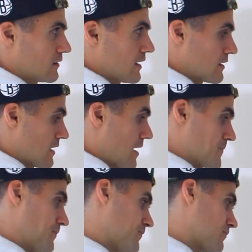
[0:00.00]
like that.
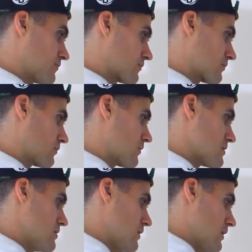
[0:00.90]

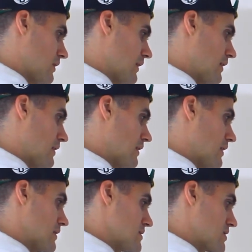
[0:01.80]

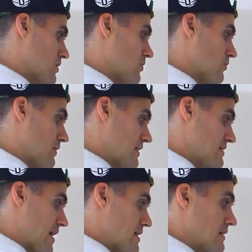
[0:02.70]
Uh, so then
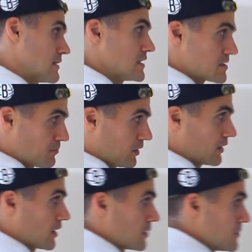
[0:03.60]
taking these, plugging